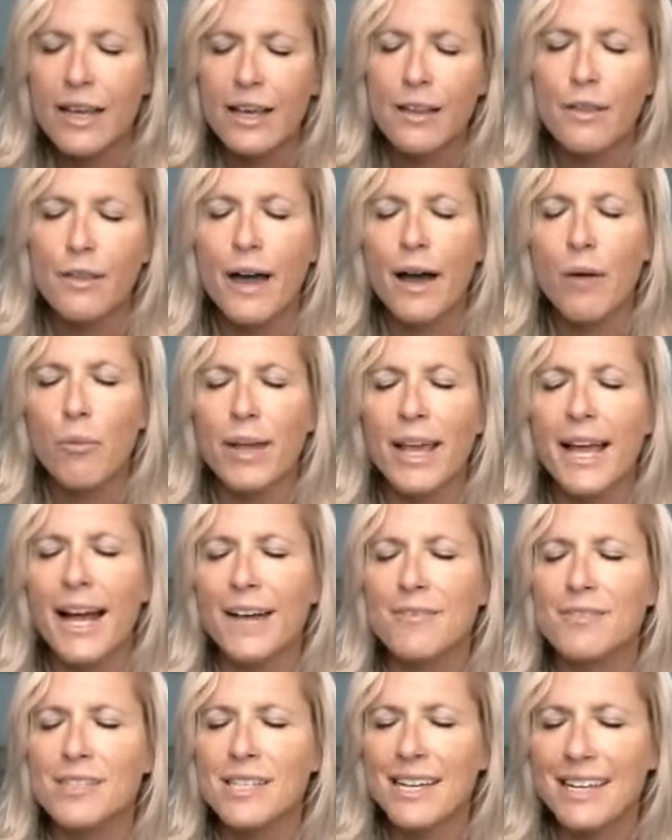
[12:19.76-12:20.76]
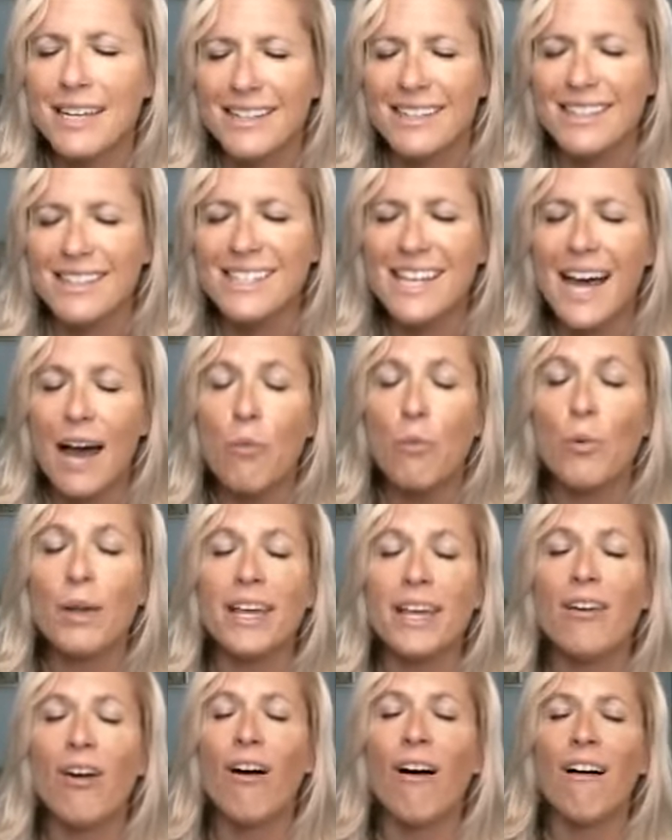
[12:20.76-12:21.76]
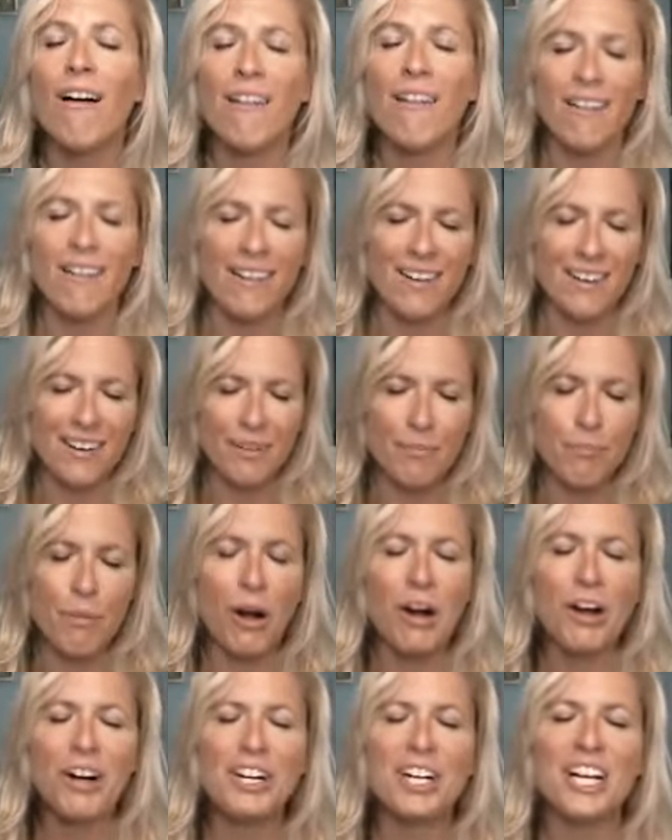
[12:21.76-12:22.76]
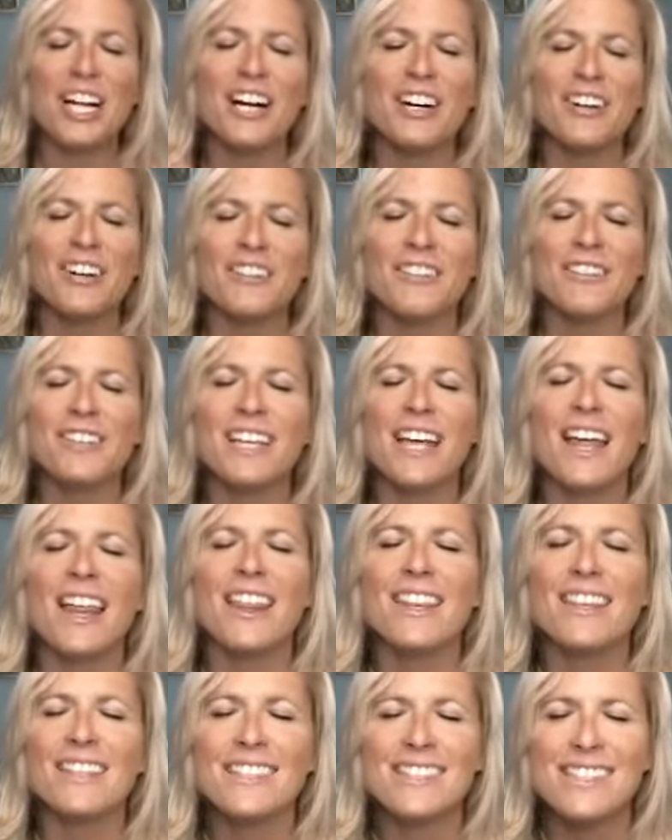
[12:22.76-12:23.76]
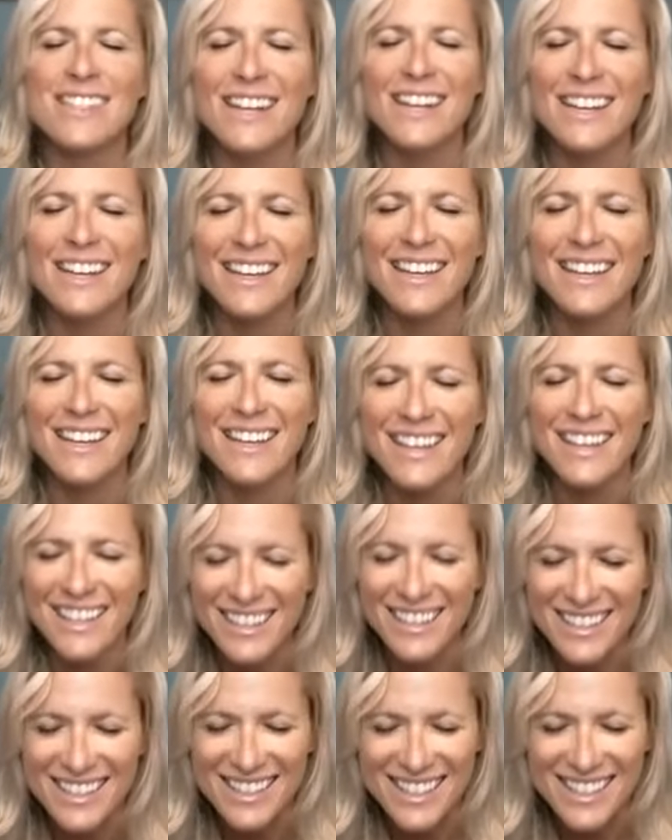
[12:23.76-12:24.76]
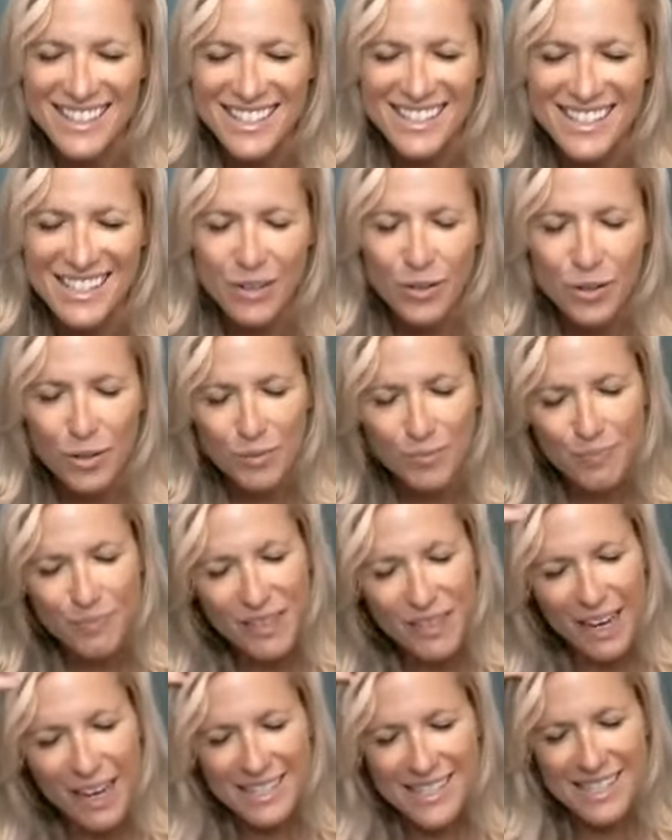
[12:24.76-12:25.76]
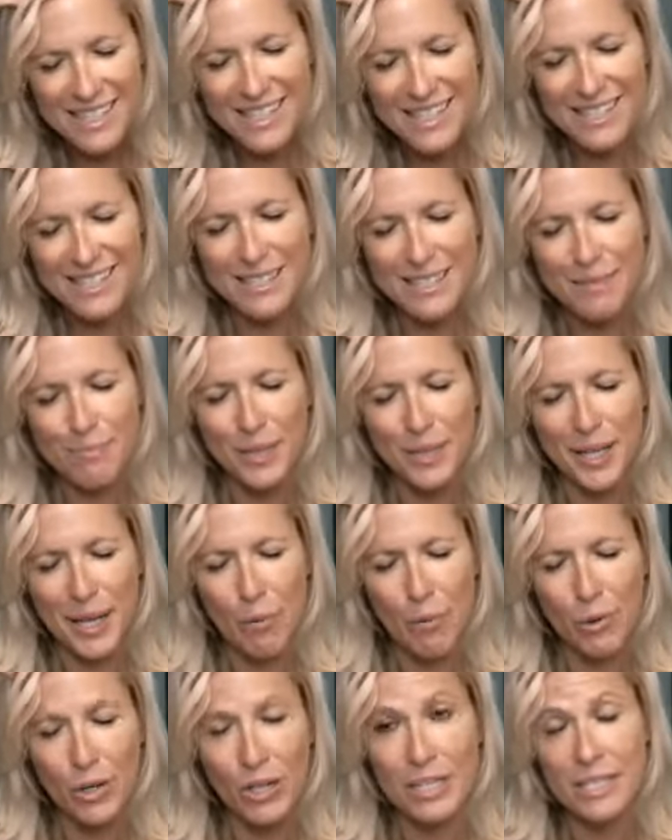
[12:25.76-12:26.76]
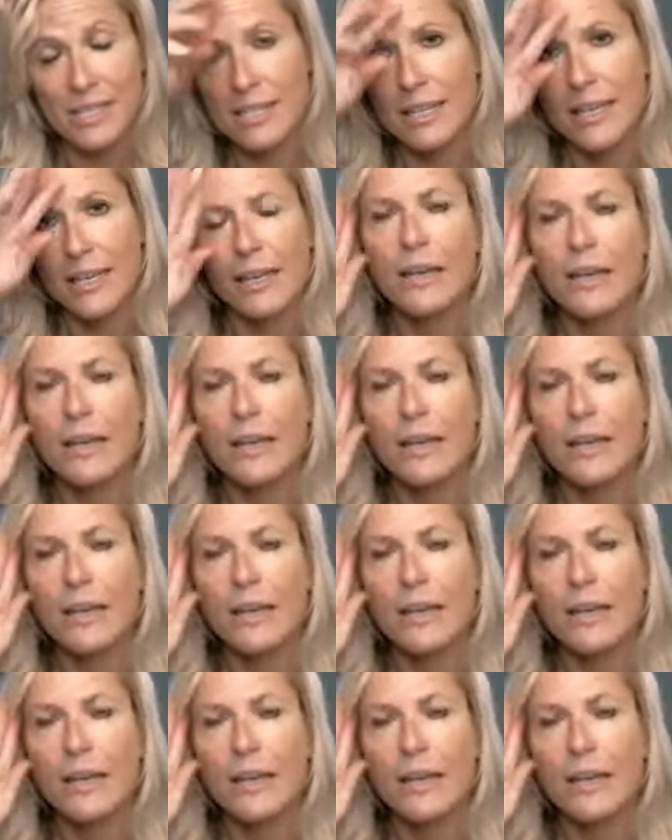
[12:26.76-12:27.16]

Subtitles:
that we have science, that we are part of the science. Oh, I see this as a play on words.